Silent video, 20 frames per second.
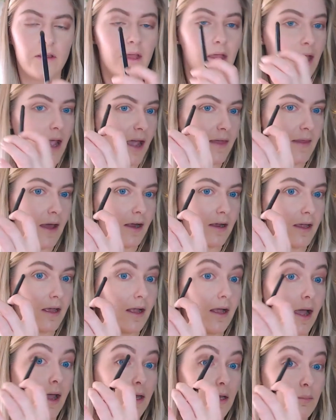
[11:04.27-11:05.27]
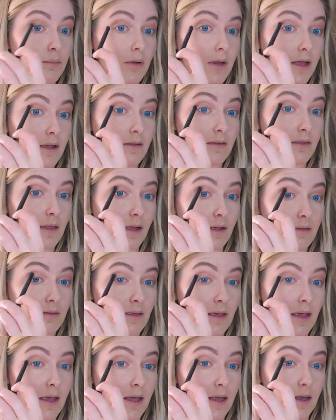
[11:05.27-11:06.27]
And that can kind of place things
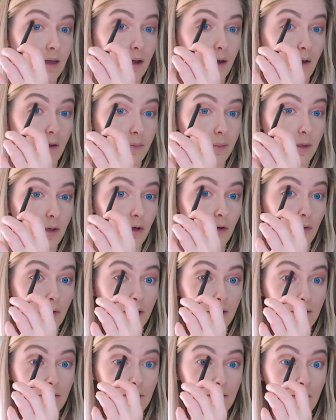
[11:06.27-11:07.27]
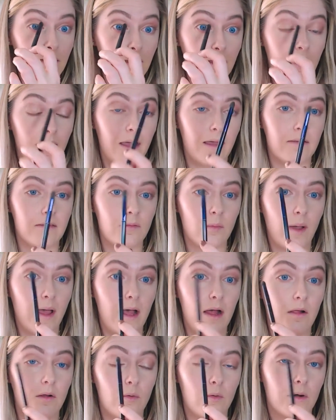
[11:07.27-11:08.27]
in on the crease as
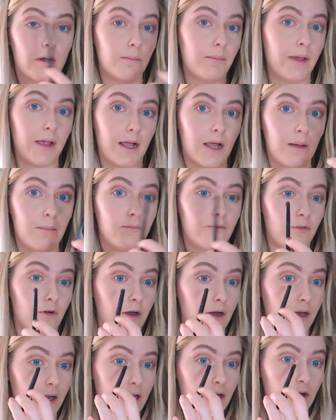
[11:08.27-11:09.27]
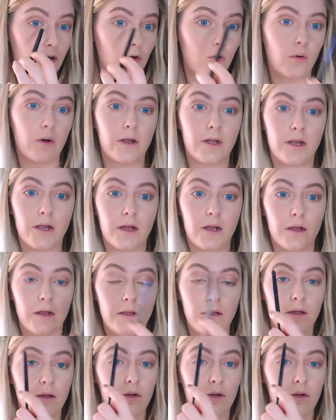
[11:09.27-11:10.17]
well, or pick up for inner corner